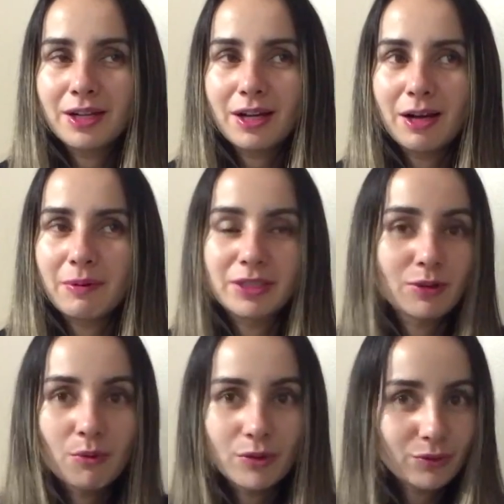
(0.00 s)
I
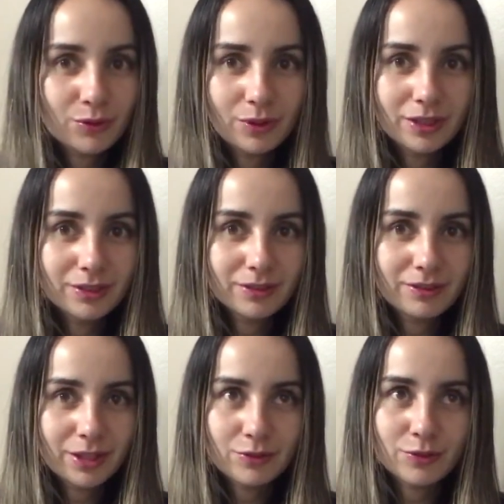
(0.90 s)
don't want a fedora,
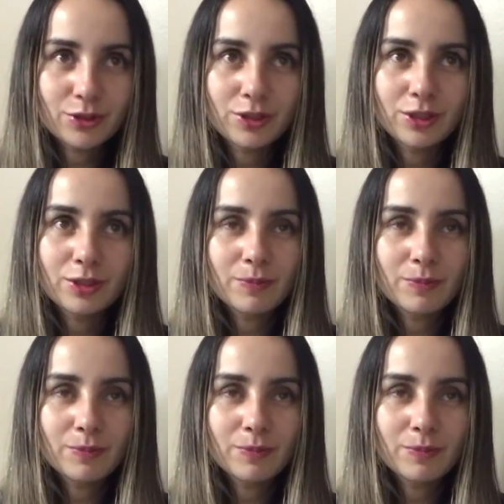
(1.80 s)
that's for sure,